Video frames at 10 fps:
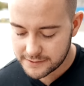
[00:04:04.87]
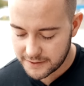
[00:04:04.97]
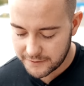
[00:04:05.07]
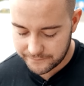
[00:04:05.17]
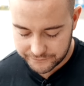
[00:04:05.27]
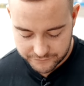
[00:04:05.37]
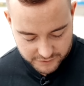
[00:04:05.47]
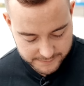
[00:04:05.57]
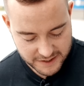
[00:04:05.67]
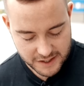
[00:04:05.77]
So
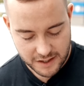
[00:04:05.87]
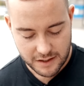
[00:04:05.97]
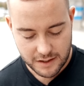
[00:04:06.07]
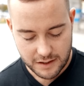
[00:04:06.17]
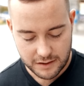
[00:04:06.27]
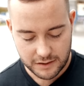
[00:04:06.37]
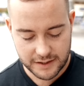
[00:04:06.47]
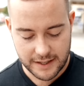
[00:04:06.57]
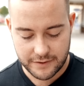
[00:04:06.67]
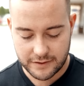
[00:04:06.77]
we spent, look
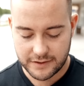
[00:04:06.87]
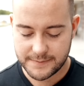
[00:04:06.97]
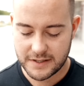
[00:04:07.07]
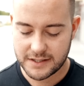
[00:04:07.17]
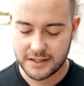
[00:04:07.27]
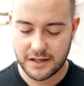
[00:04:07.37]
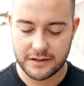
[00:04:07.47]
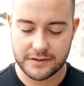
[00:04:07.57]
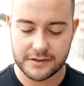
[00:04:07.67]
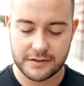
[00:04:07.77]
at that, we only spent $10.